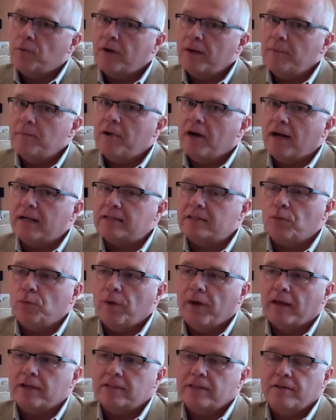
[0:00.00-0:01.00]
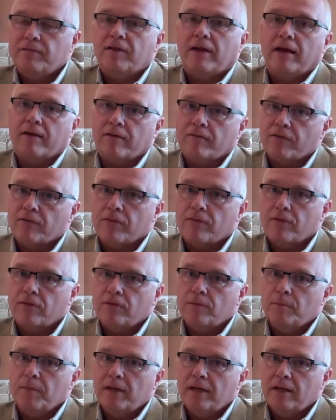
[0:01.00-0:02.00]
Pretty much, and we actually even have a
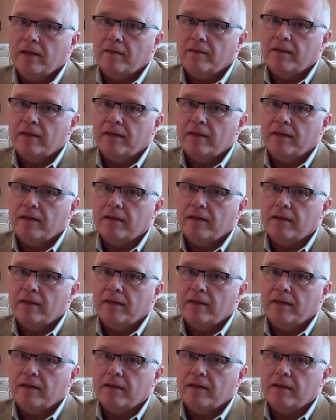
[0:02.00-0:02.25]
third meeting.